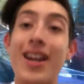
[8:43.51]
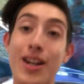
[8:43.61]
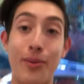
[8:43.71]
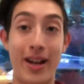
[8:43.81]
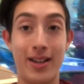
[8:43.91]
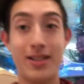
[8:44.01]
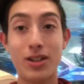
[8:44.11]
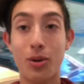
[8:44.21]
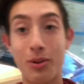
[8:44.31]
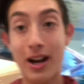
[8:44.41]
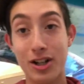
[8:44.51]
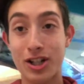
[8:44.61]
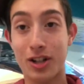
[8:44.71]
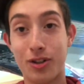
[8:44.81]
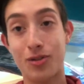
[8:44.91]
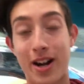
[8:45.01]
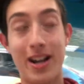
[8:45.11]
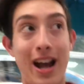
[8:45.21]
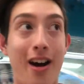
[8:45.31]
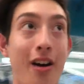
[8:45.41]
anyways, so we're at Scheels right Must
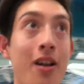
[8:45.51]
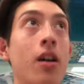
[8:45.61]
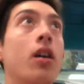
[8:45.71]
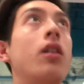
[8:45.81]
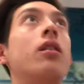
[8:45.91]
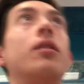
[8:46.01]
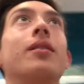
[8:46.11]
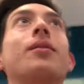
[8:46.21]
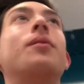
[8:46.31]
now. 3600.